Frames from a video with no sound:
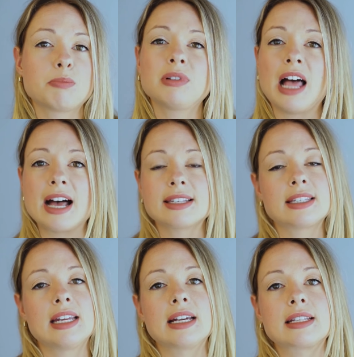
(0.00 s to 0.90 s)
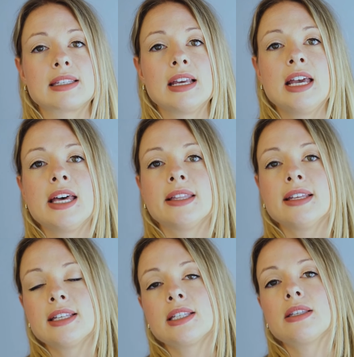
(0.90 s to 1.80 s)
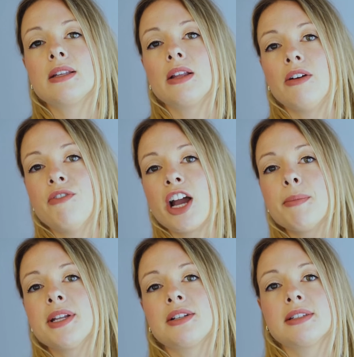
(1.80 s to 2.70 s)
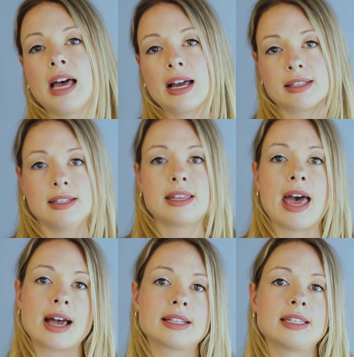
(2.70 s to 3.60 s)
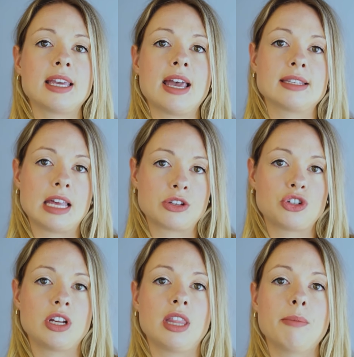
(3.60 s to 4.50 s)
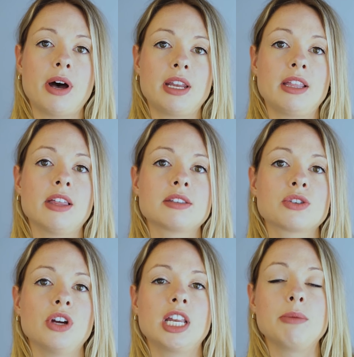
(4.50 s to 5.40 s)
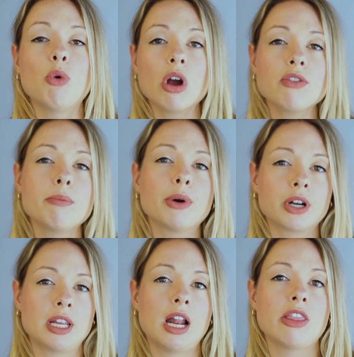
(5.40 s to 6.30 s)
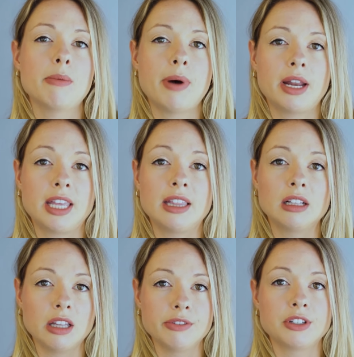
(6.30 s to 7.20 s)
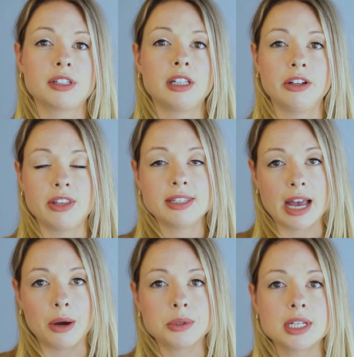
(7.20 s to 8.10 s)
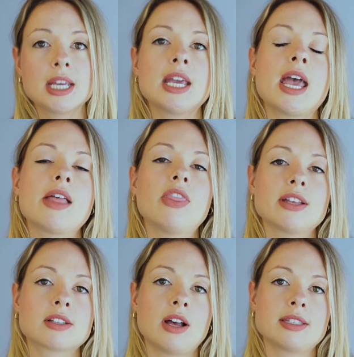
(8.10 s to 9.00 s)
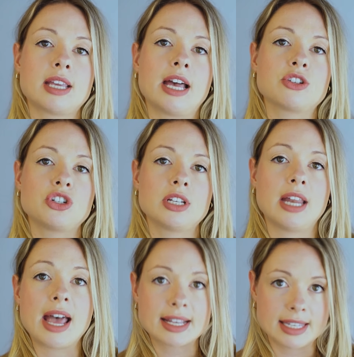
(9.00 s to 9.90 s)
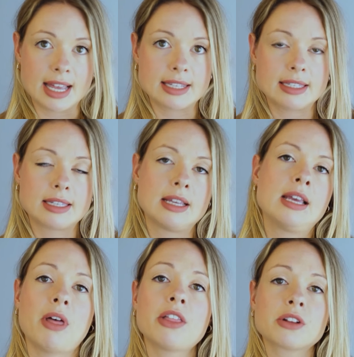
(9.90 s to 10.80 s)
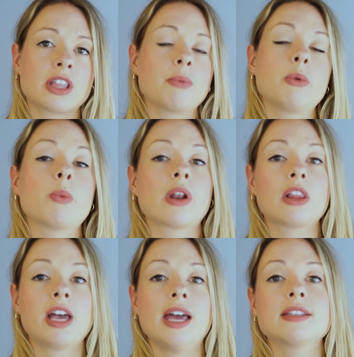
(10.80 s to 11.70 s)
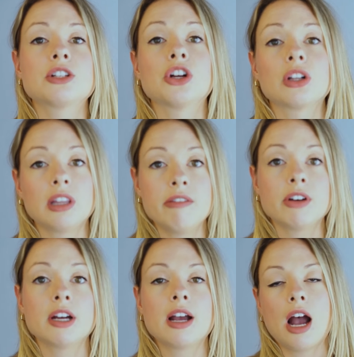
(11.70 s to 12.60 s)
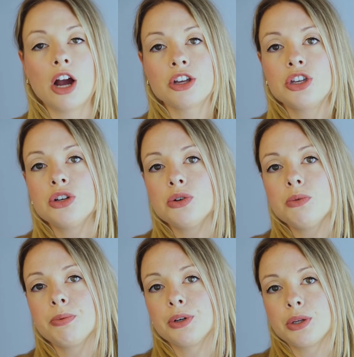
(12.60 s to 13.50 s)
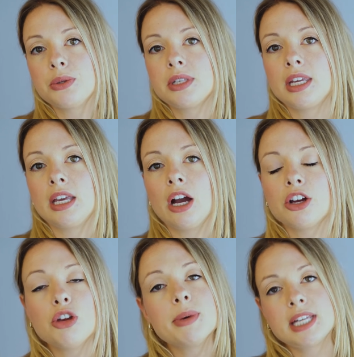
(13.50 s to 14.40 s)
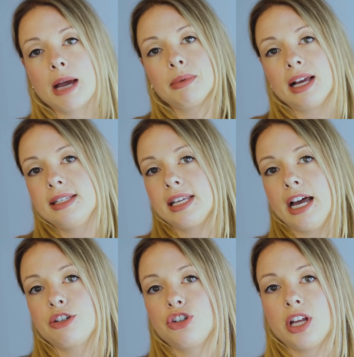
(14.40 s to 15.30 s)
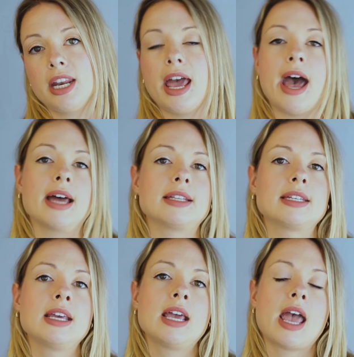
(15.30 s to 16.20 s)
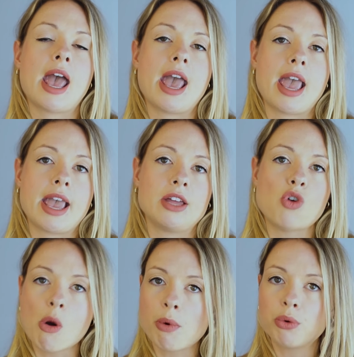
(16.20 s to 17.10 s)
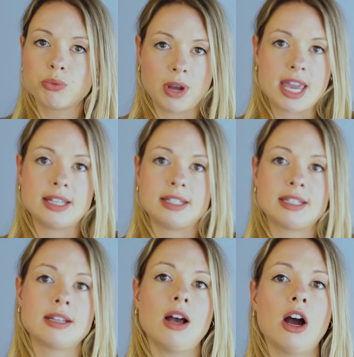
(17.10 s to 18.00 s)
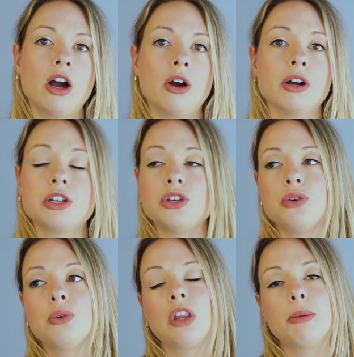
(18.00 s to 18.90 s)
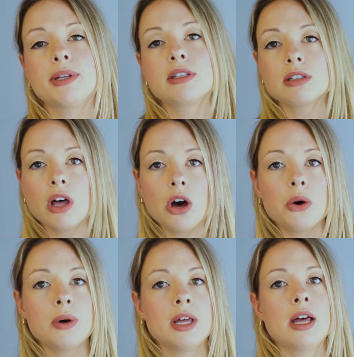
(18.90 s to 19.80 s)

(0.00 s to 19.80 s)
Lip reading: plastics. This is environmental toxins acting as estrogen in the body, thus creating more of a burden on the body and the liver to clear these out, thus causing estrogen excess. The other thing we want to look at is your liver. Are you metabolizing estrogen at a normal rate? Are you a little bit slow?